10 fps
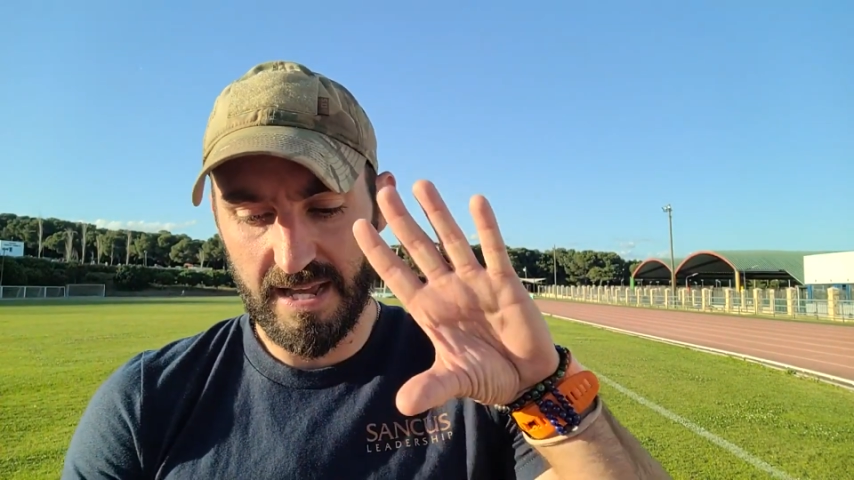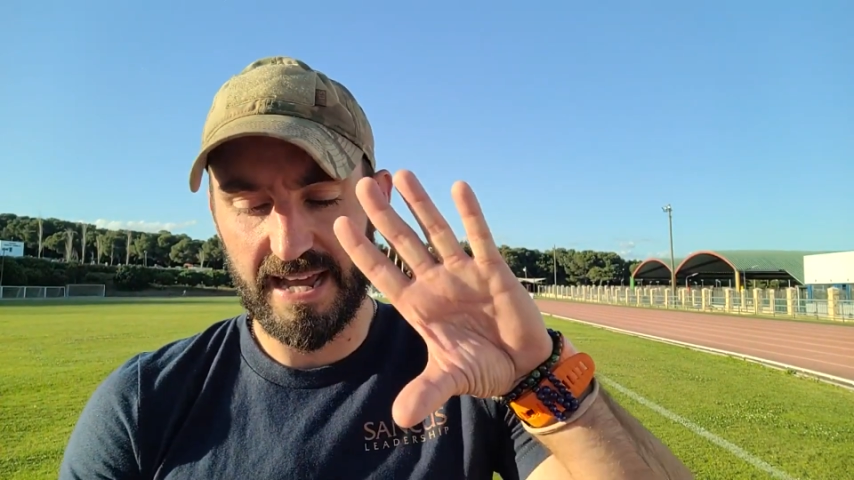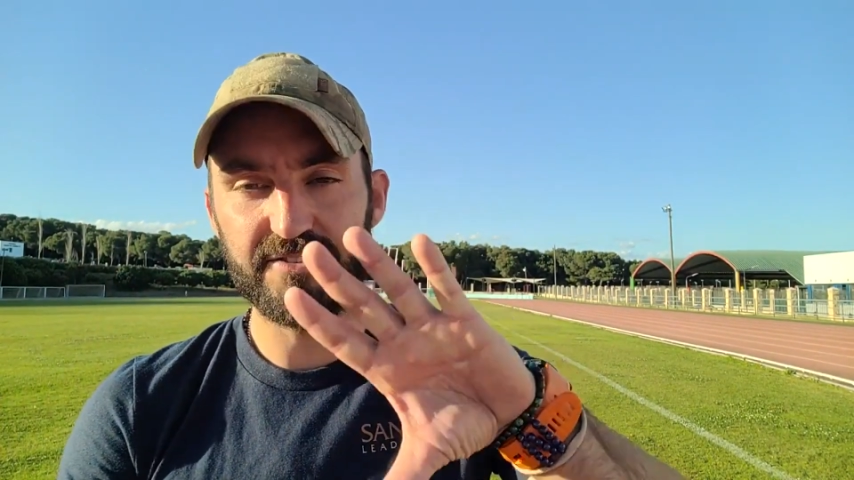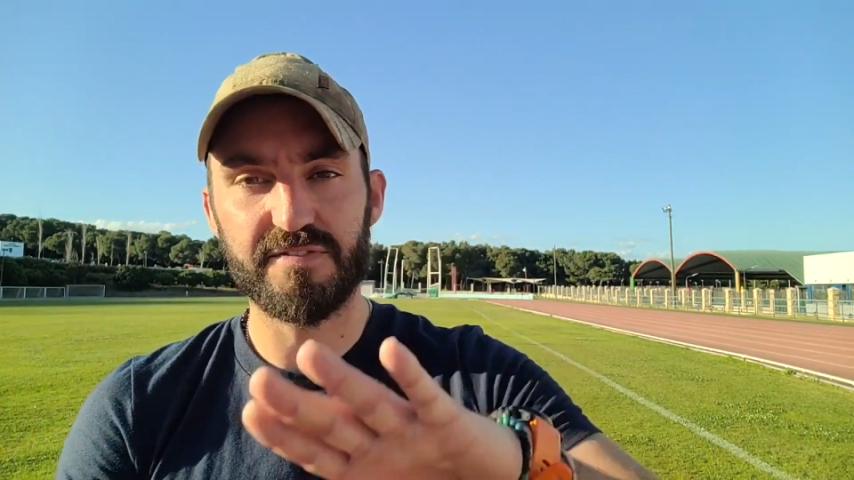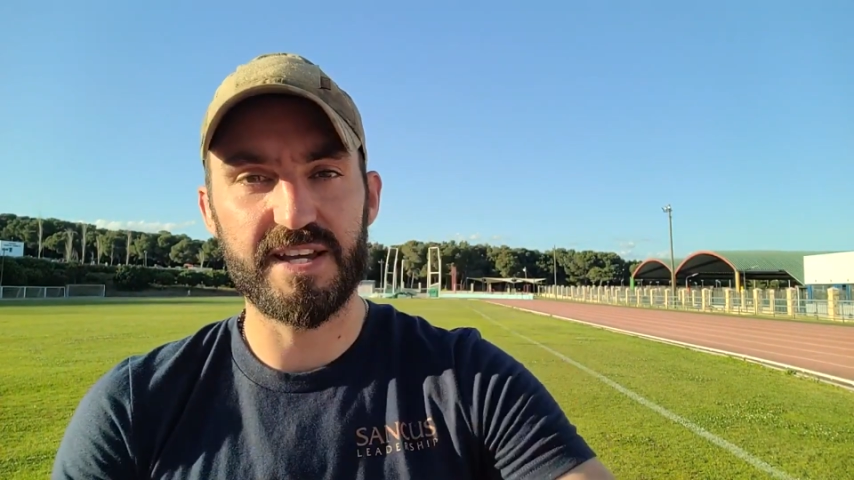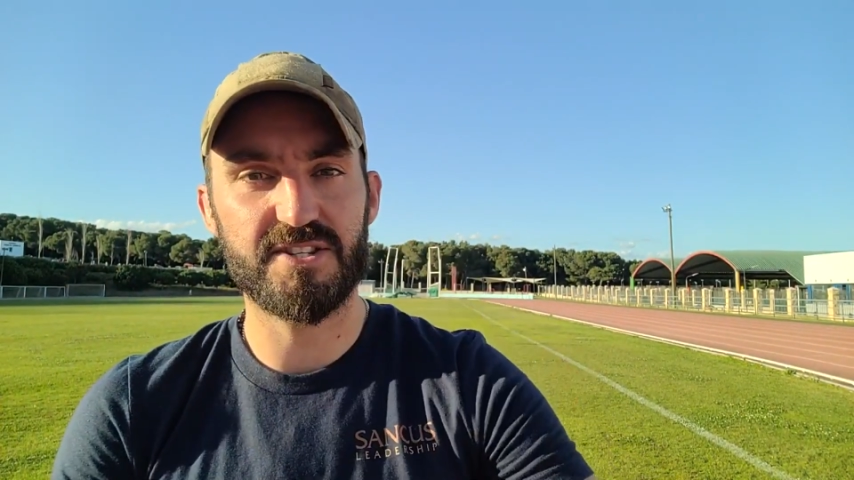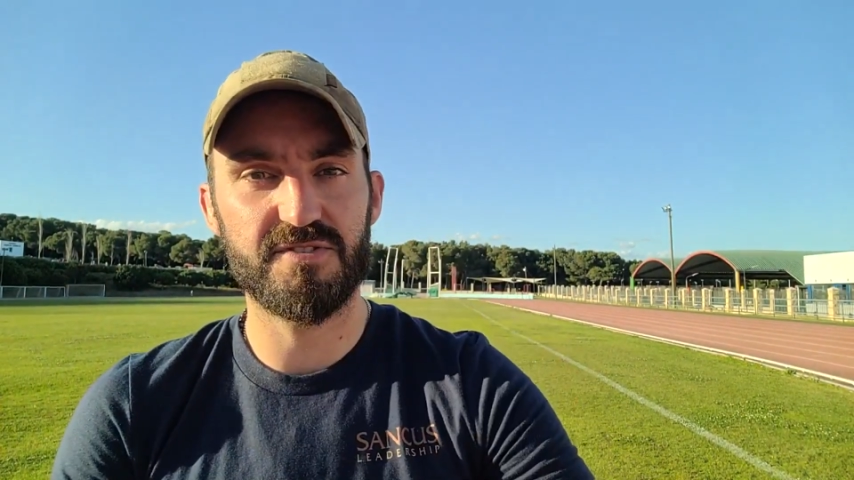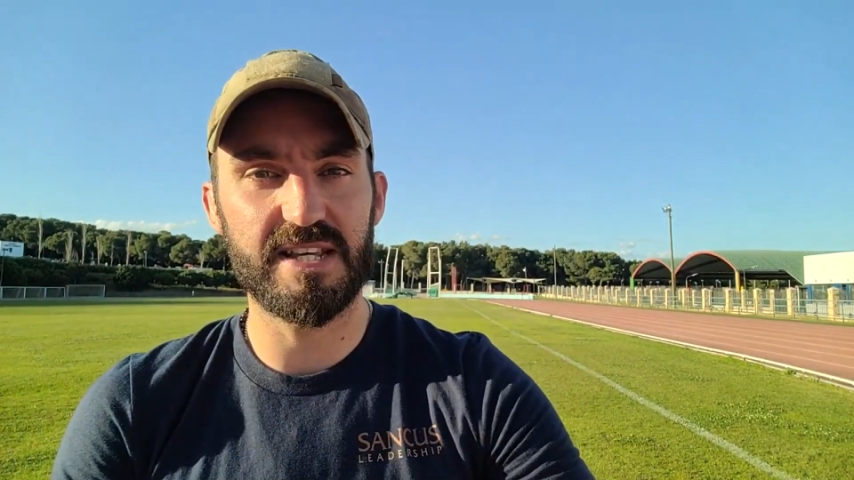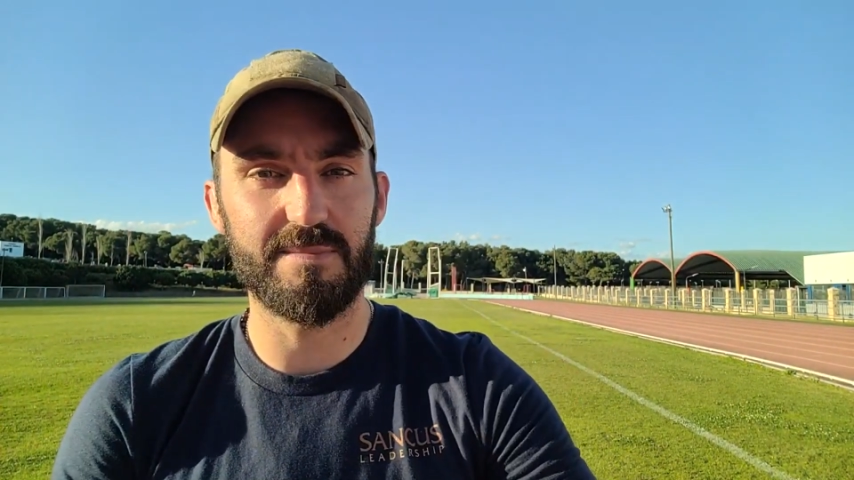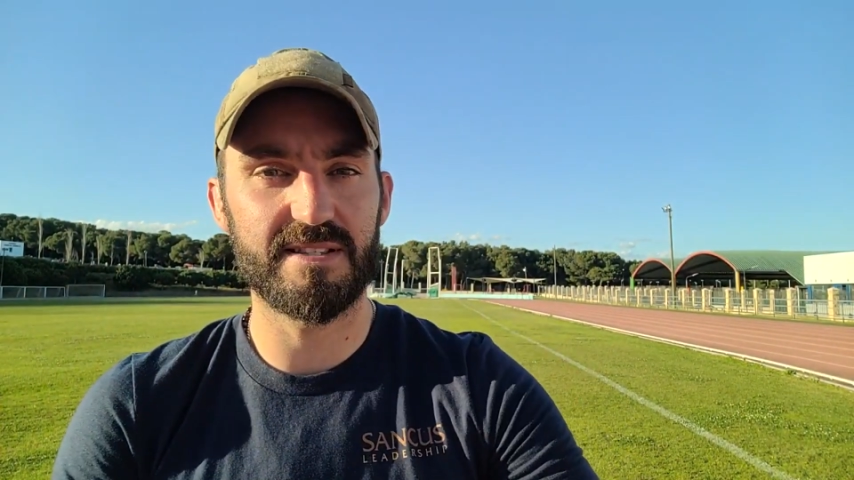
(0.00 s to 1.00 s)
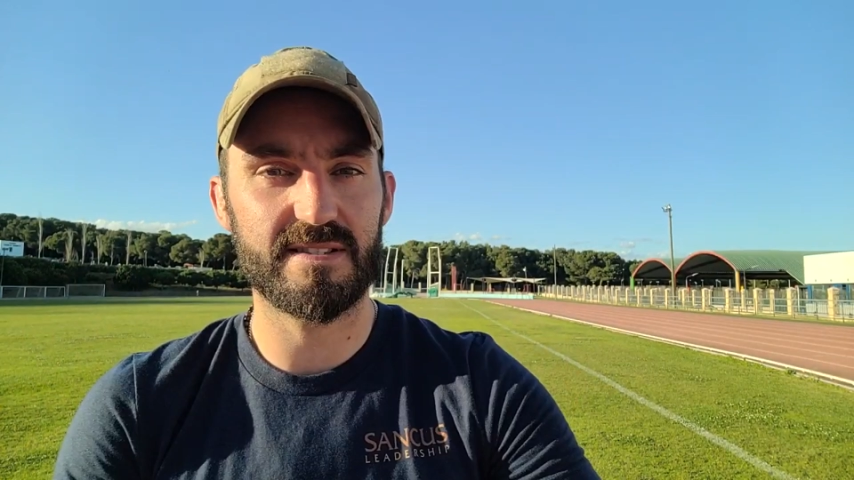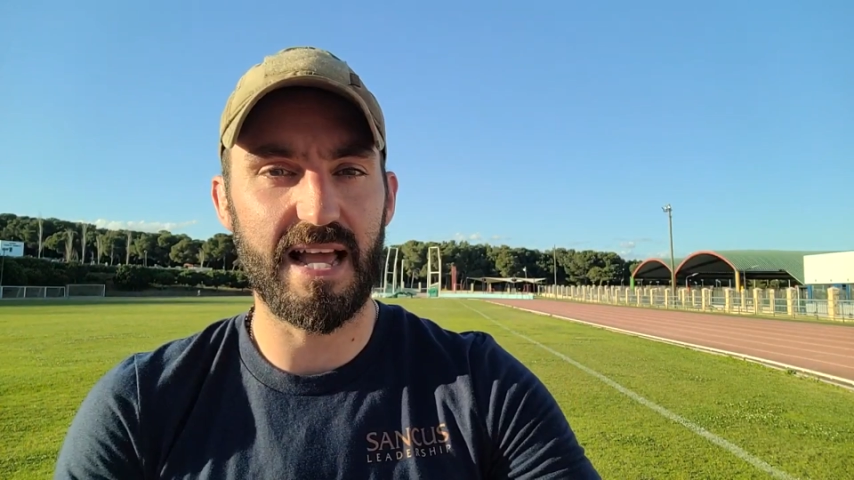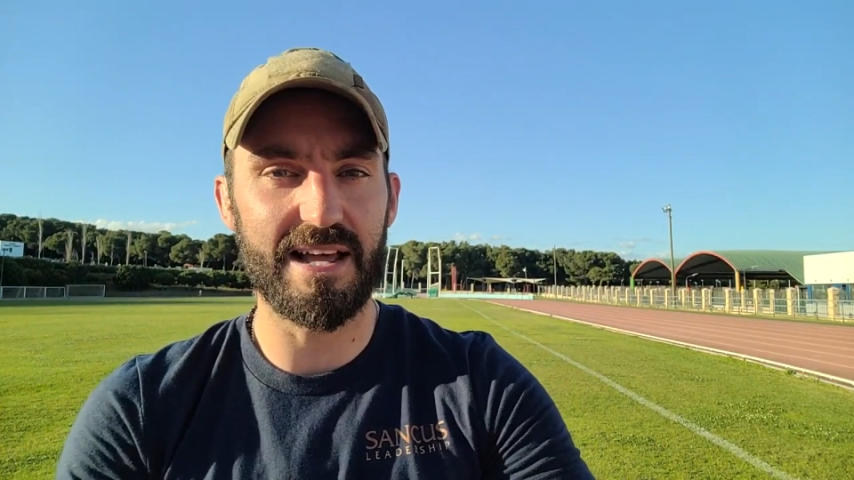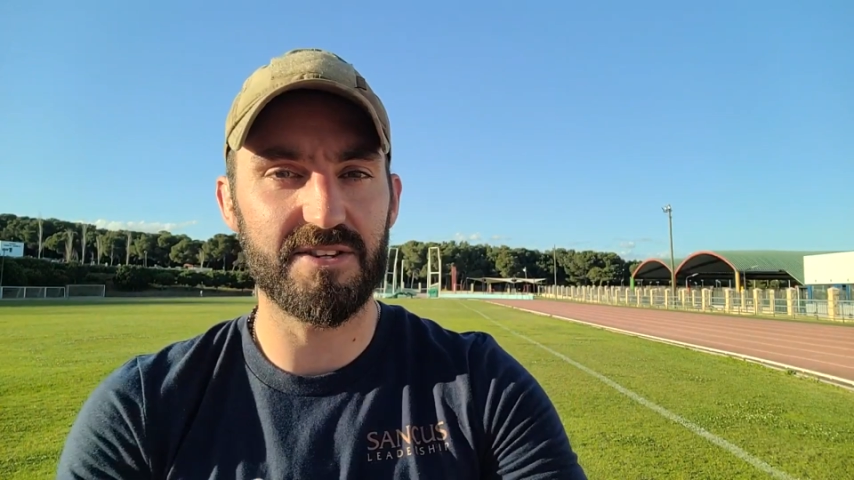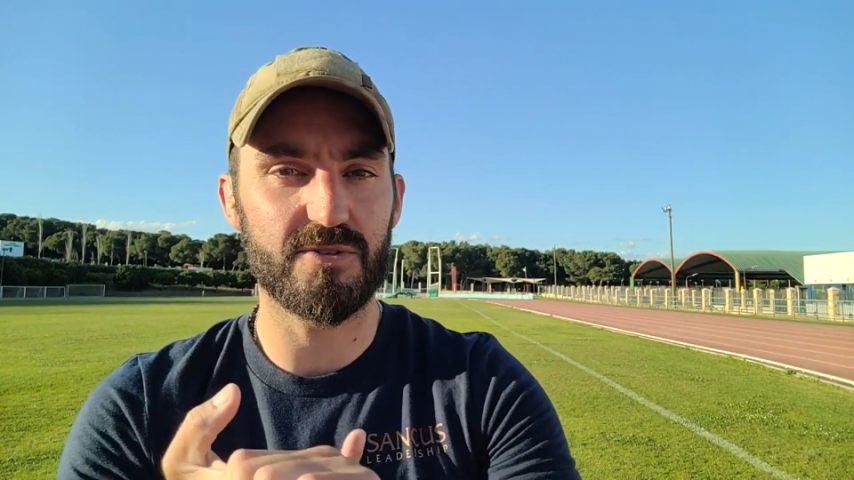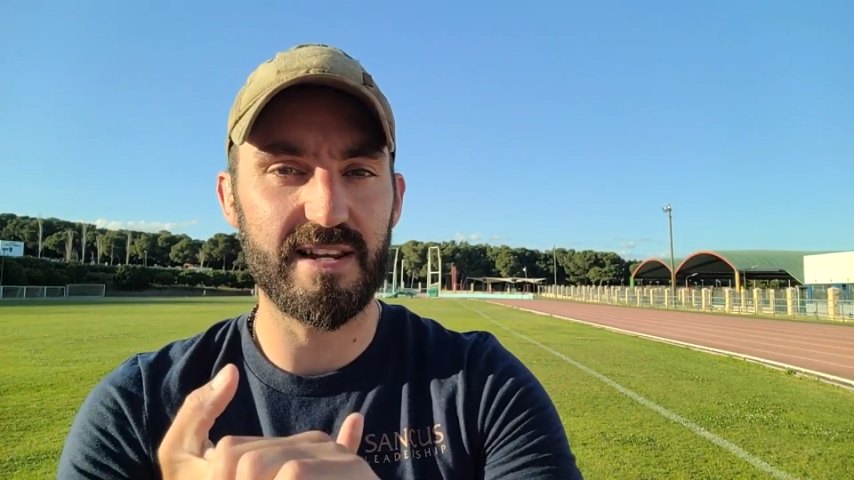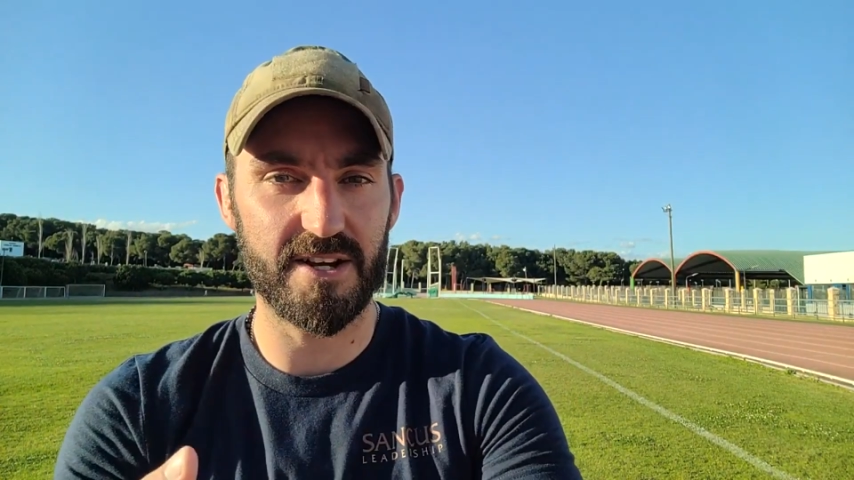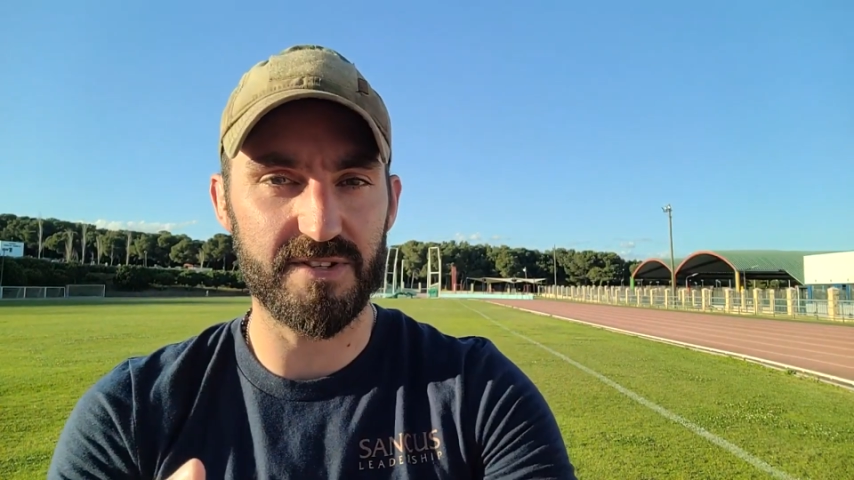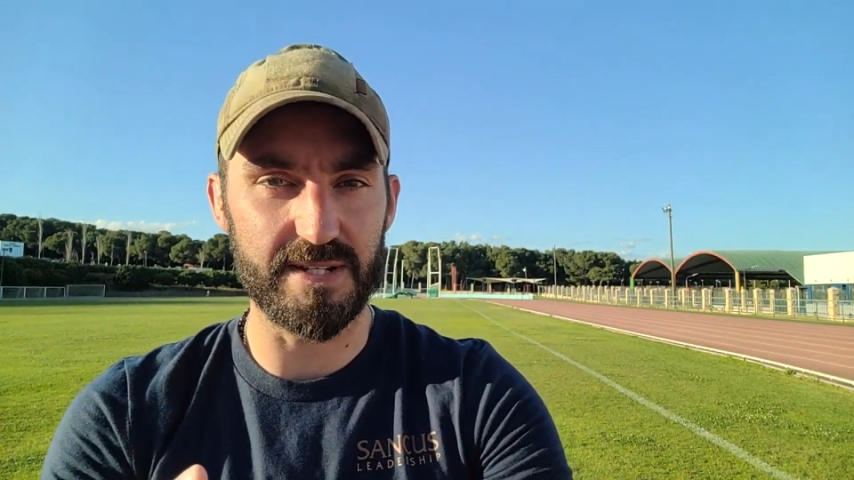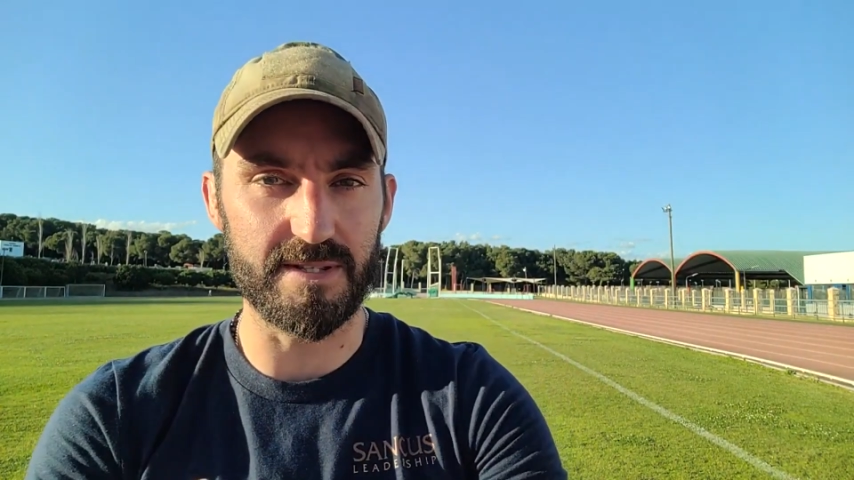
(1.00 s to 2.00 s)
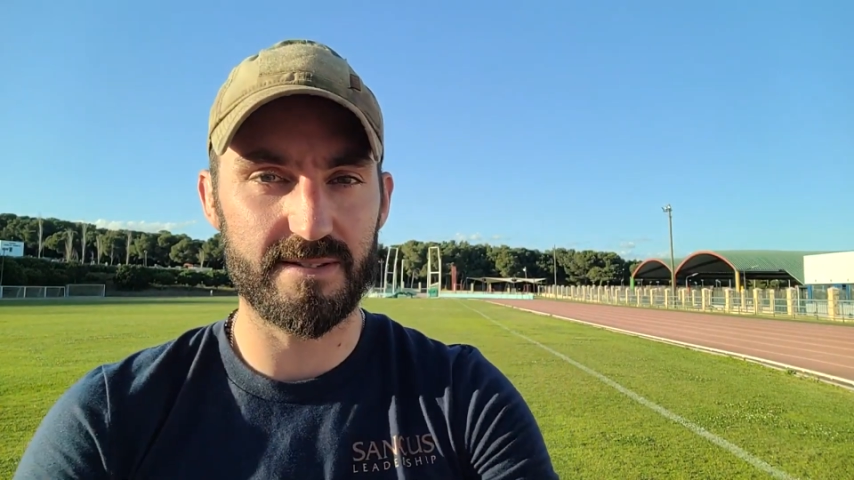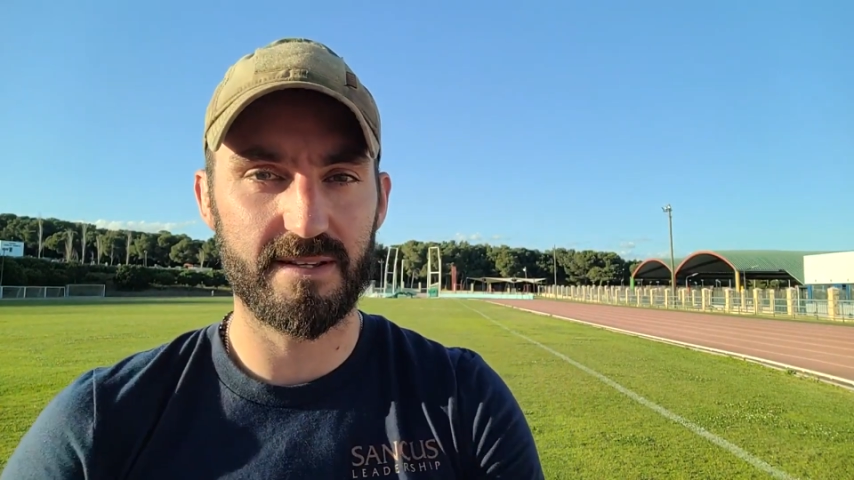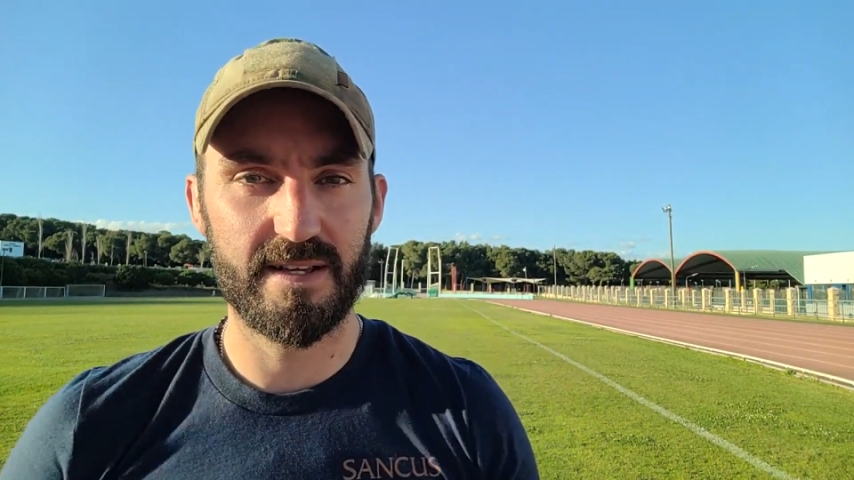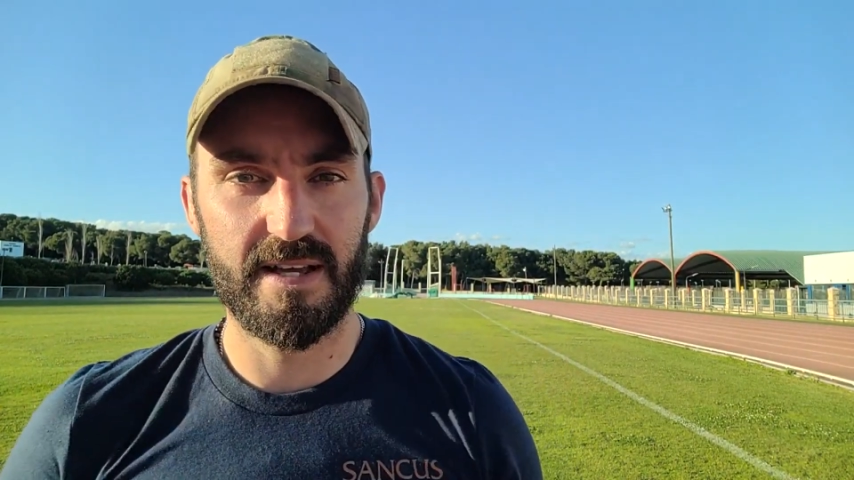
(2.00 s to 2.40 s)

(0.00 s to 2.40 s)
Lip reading: and to face your demons and to slay your demons.